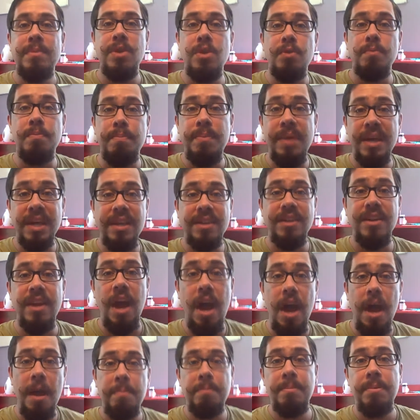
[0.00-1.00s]
You build
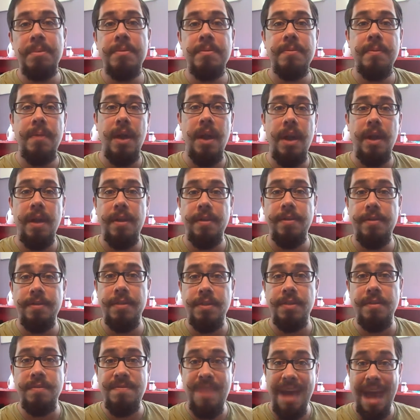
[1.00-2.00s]
up
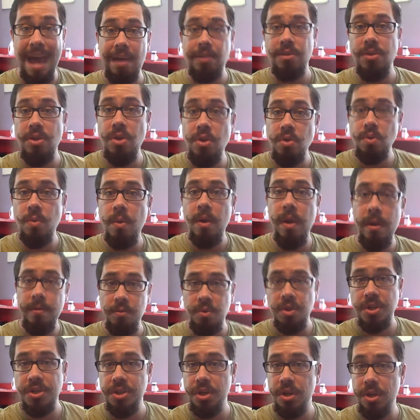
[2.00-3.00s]
the value of
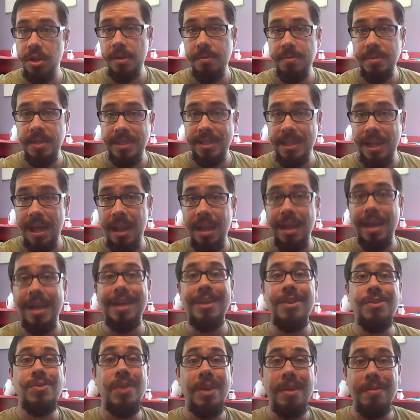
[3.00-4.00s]
what you're going to be
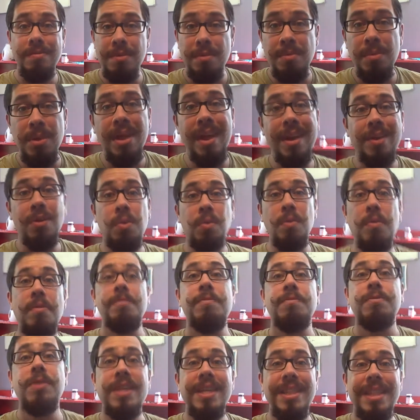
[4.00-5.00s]
selling. You give them a lot of cool
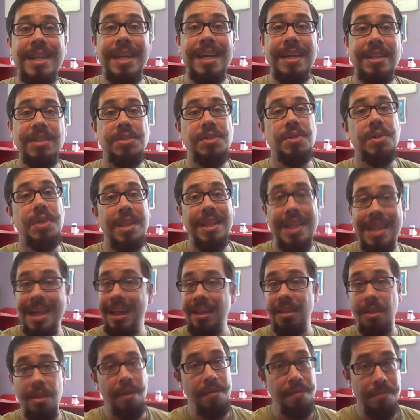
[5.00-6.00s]
free things so that
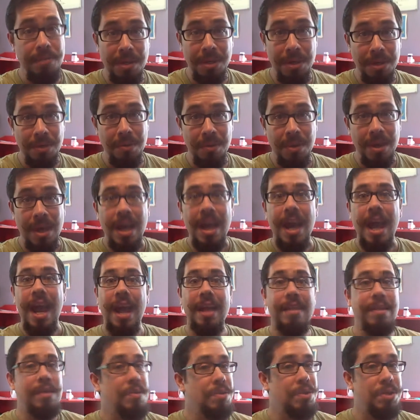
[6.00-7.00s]
they love you
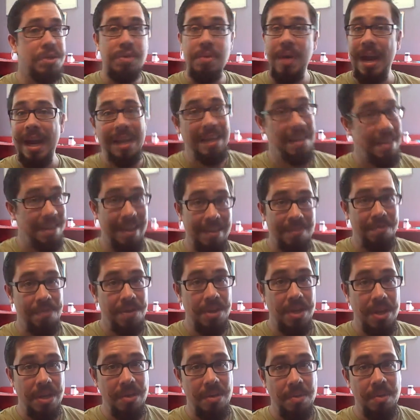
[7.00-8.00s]
and they would do anything
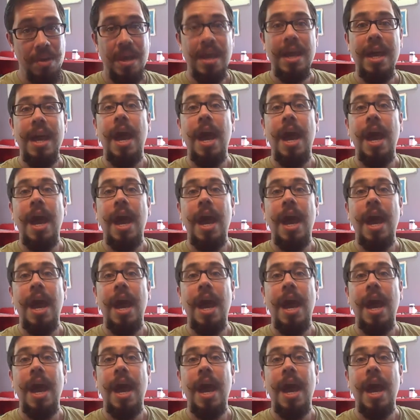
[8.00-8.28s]
for you.